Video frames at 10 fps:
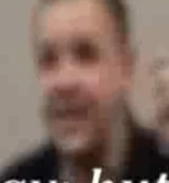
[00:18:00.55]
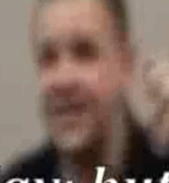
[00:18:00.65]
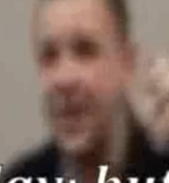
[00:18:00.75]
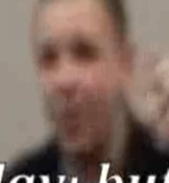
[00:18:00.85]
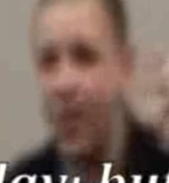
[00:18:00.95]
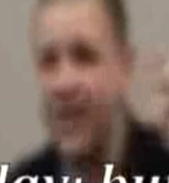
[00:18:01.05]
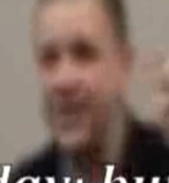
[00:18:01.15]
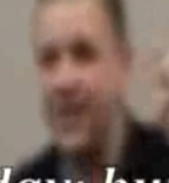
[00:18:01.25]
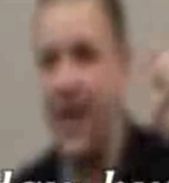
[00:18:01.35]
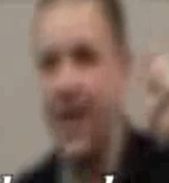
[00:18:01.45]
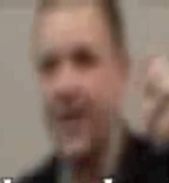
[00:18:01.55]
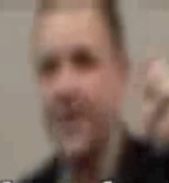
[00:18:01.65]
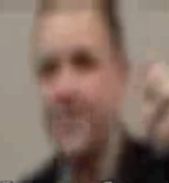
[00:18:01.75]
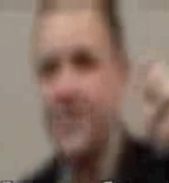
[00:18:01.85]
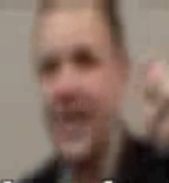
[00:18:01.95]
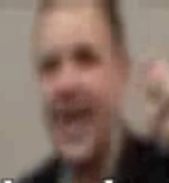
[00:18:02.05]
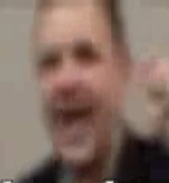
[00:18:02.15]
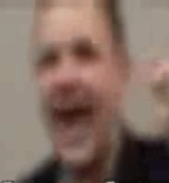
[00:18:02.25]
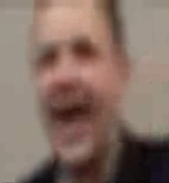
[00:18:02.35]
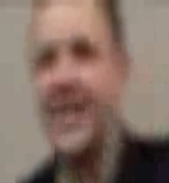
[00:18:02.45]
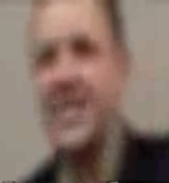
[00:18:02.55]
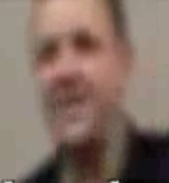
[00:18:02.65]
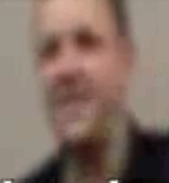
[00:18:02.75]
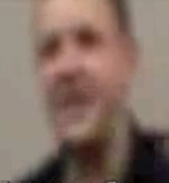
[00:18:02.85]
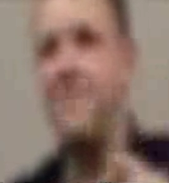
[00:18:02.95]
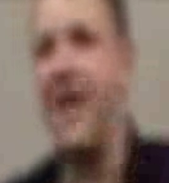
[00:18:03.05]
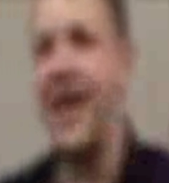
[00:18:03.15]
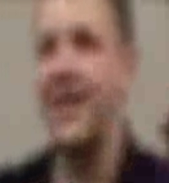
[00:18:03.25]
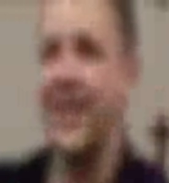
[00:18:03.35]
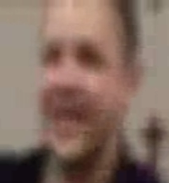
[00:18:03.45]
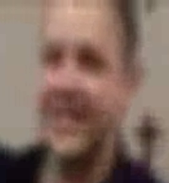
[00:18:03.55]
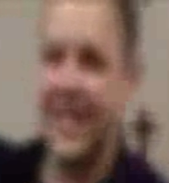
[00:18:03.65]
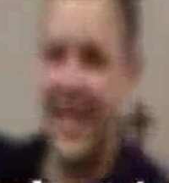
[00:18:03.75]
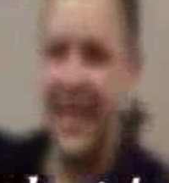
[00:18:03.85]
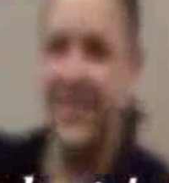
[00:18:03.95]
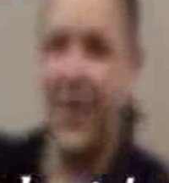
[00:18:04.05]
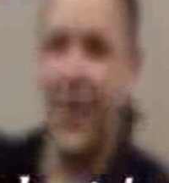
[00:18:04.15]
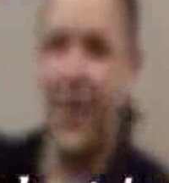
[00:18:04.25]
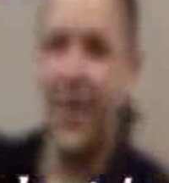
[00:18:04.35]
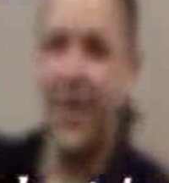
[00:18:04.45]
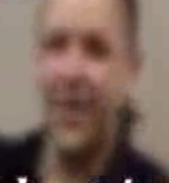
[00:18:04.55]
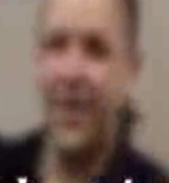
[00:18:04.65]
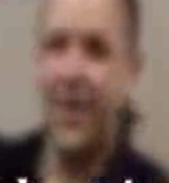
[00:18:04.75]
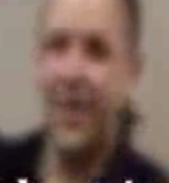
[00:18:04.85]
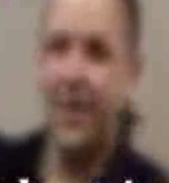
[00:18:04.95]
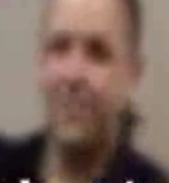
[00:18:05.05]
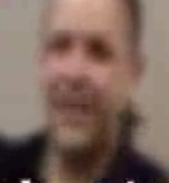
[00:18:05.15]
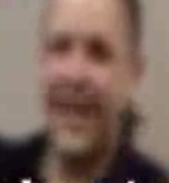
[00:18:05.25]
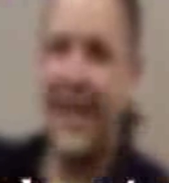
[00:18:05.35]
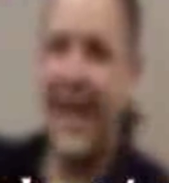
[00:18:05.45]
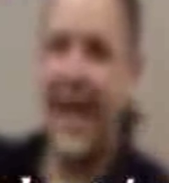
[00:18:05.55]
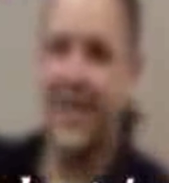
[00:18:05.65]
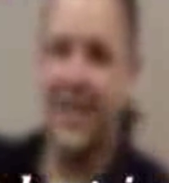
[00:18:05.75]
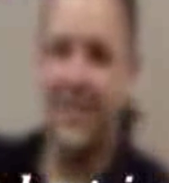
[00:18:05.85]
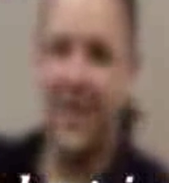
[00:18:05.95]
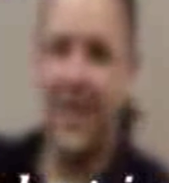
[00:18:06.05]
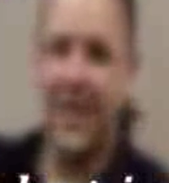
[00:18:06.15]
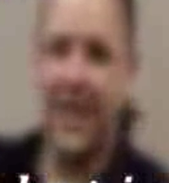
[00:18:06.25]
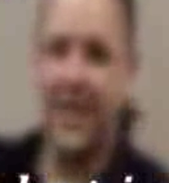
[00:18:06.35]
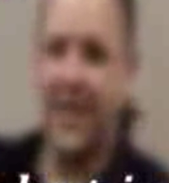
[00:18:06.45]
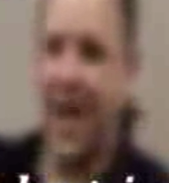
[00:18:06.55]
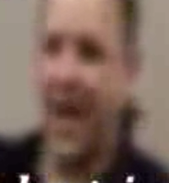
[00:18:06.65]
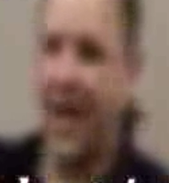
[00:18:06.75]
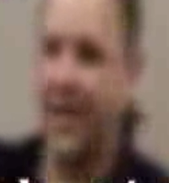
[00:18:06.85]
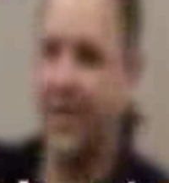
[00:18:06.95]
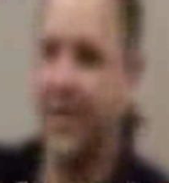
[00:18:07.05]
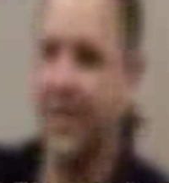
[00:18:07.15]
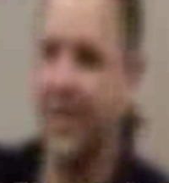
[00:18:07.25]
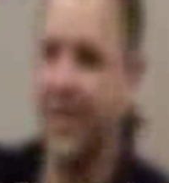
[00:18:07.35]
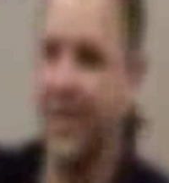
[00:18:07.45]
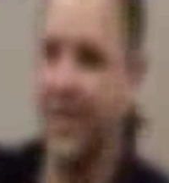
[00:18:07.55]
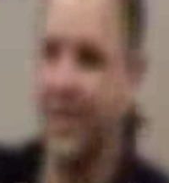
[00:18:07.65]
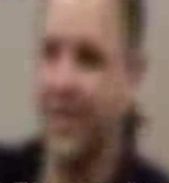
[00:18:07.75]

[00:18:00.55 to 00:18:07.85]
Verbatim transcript: is a working day. Activity may lead to evil, but inactivity cannot lead